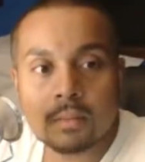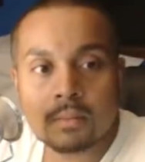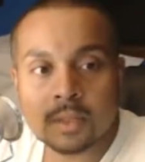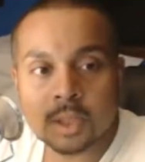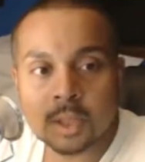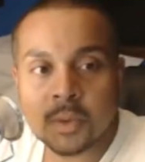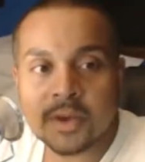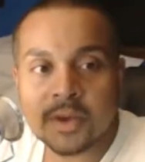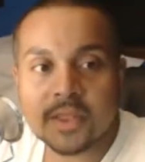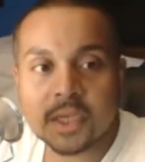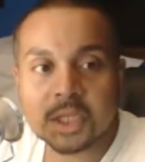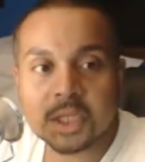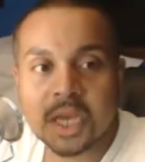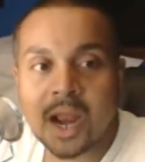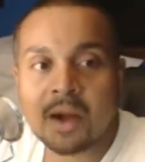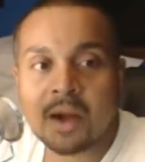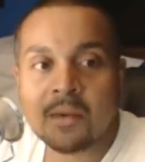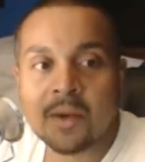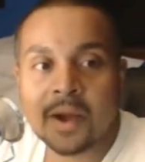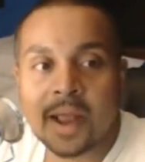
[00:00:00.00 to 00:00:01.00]
just reading the
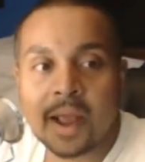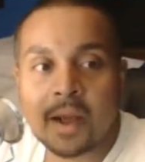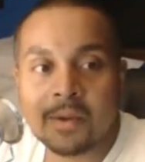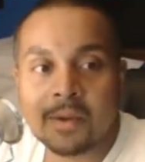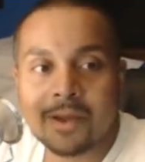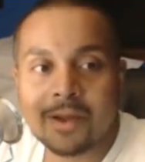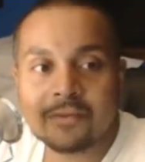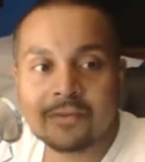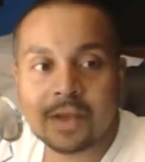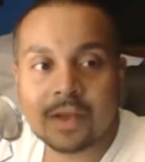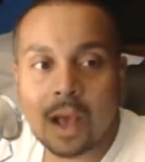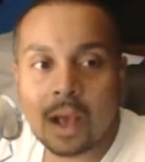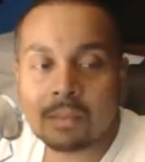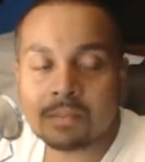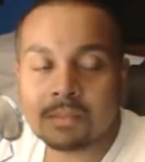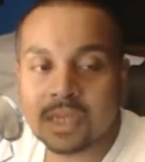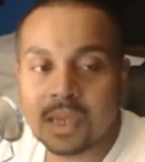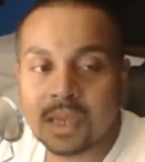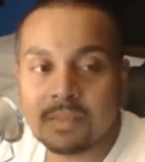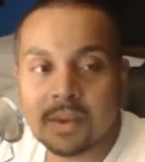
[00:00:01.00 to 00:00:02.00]
chat right now. We have Tom
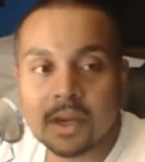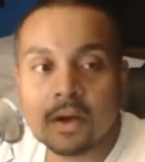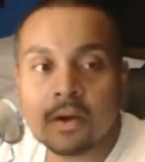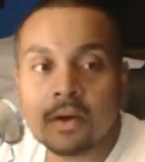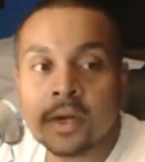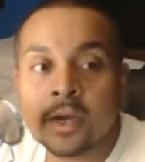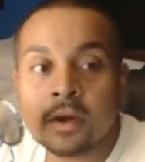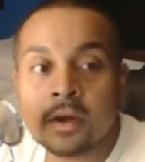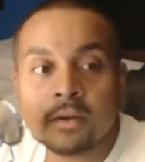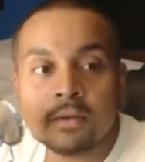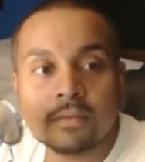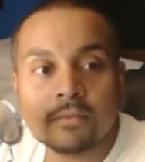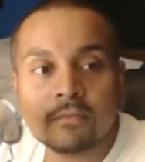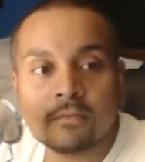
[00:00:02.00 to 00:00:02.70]
Zambino in here.